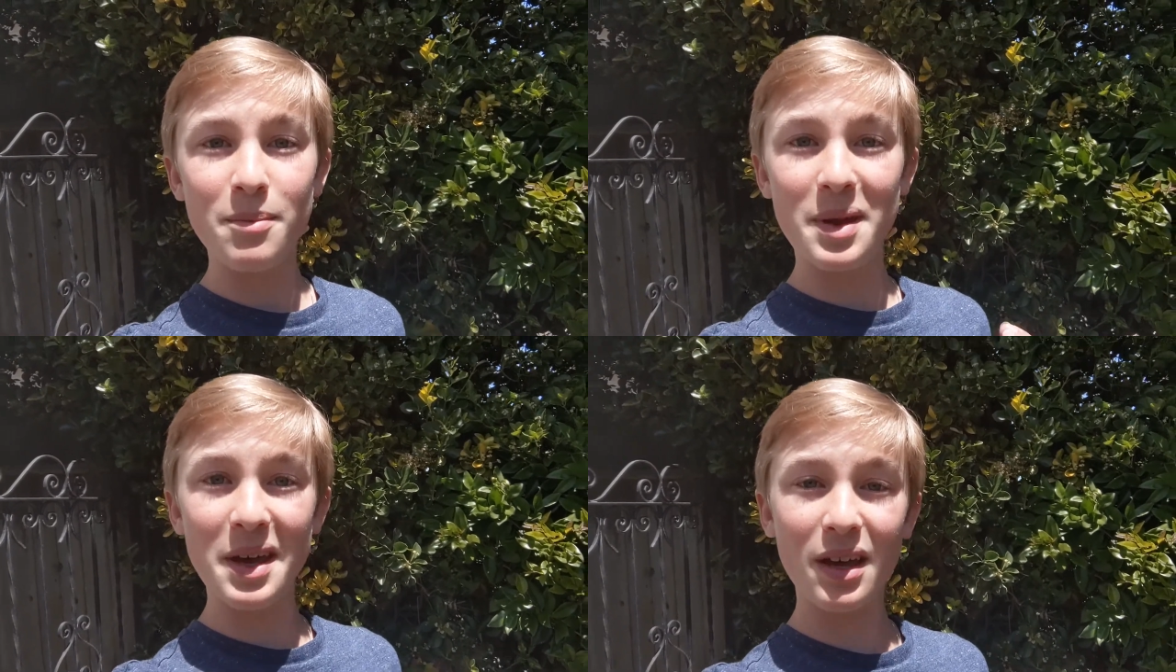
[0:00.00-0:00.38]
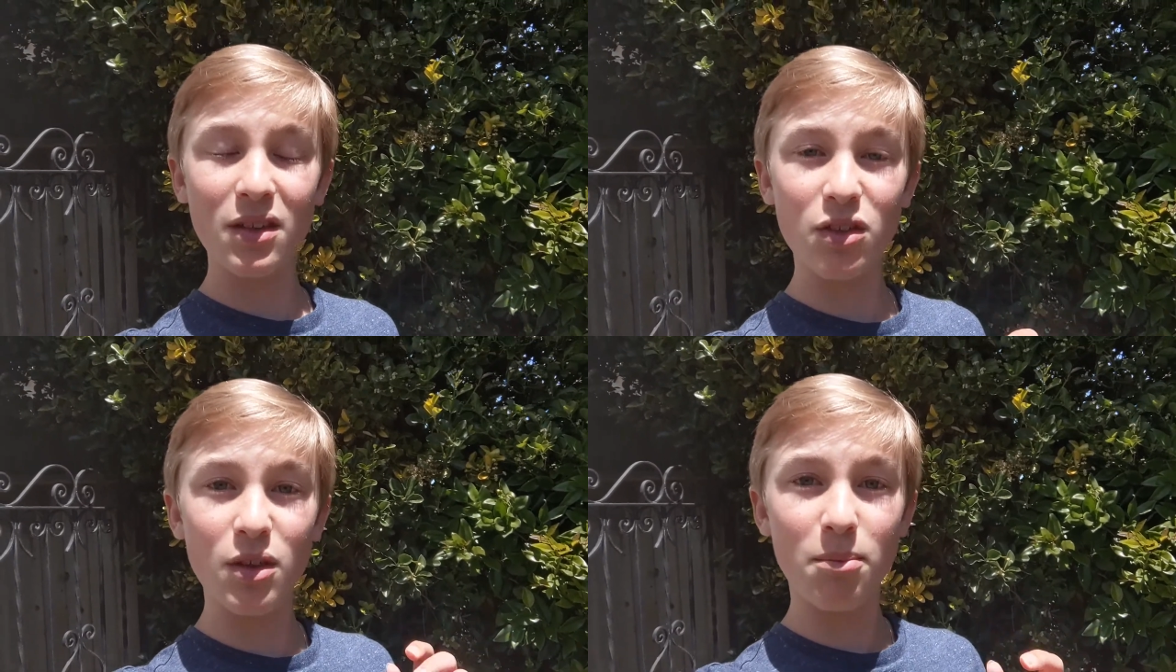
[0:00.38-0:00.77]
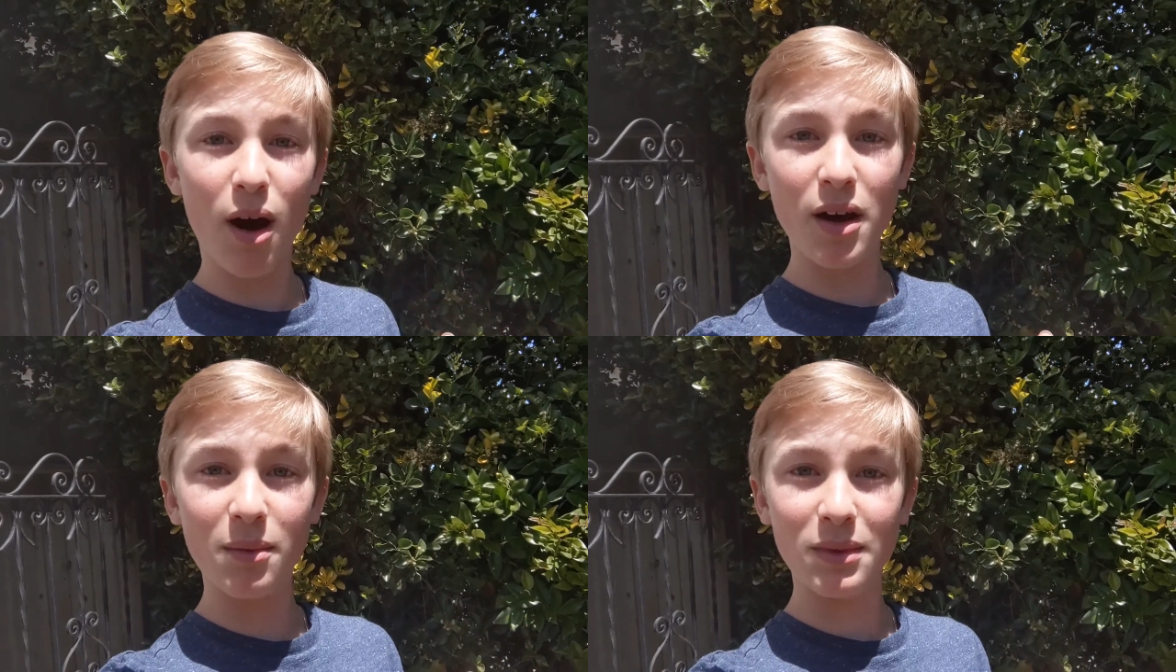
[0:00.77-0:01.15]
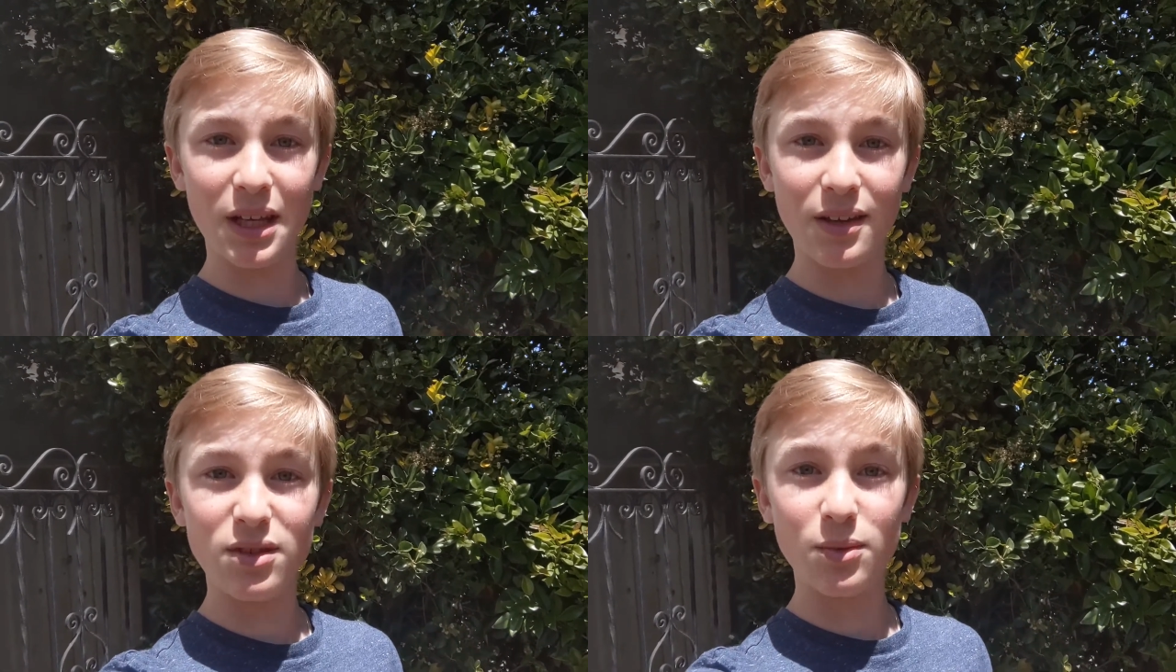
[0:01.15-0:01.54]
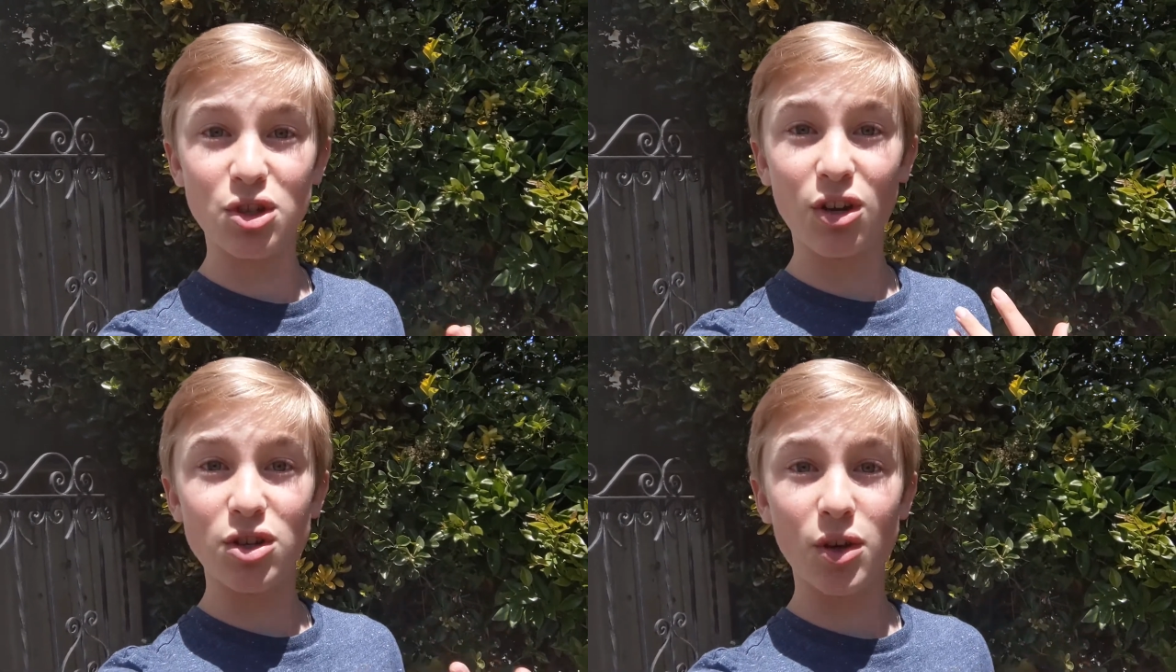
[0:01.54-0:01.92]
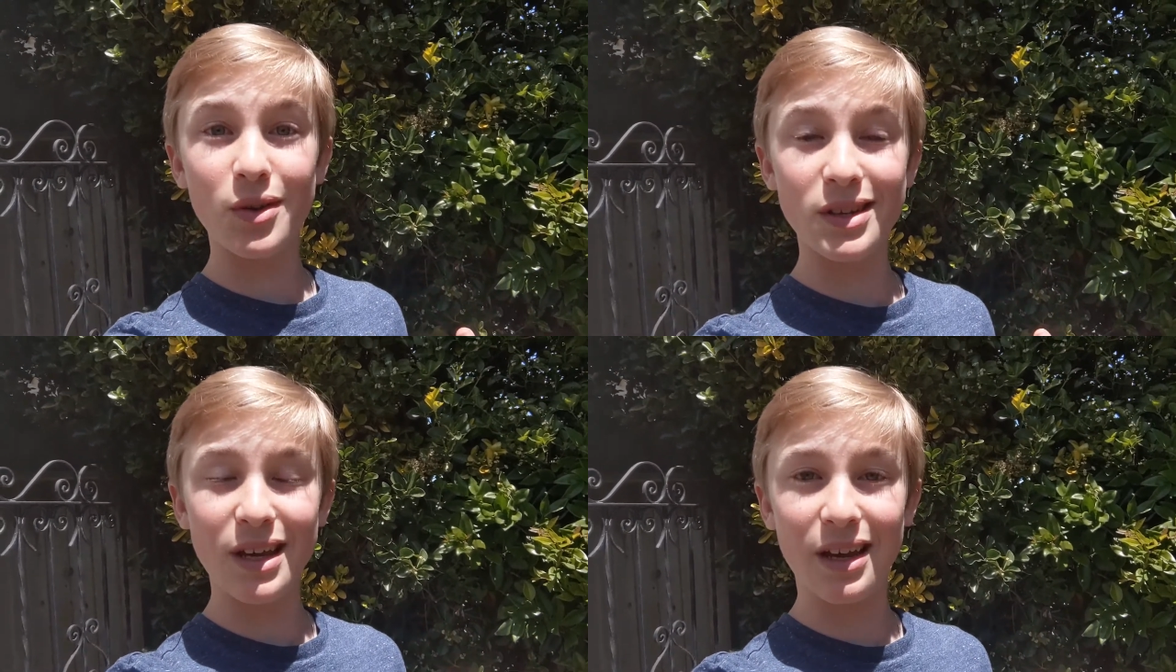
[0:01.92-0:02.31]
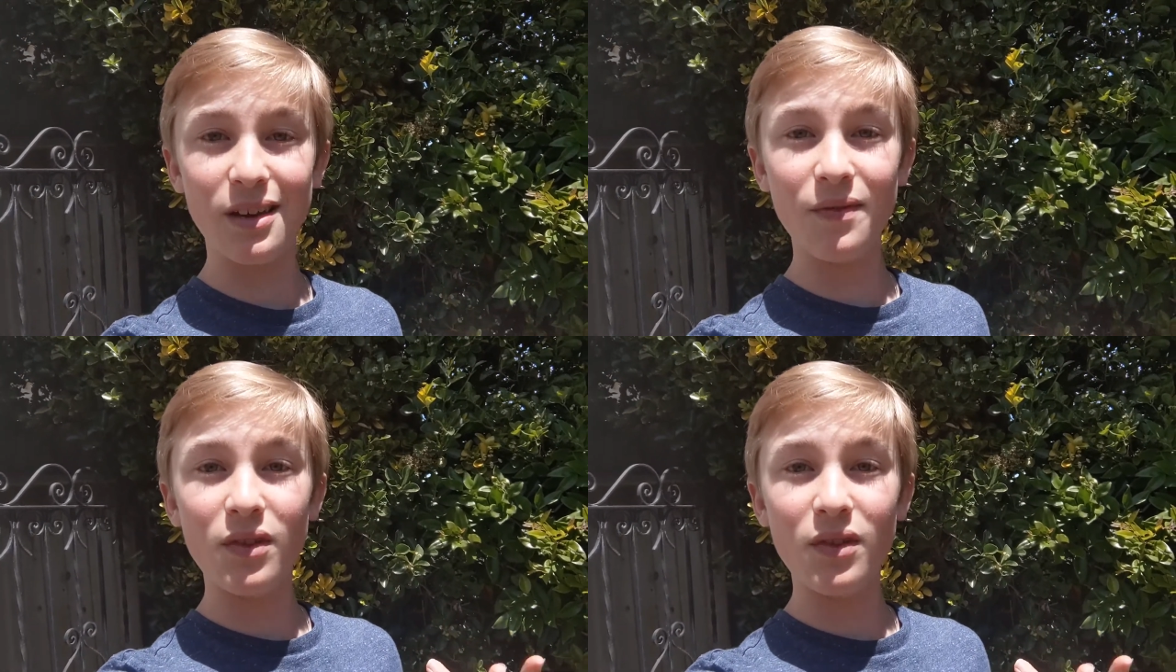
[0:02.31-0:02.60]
pick the bottom leaves, which I'll show you in a second,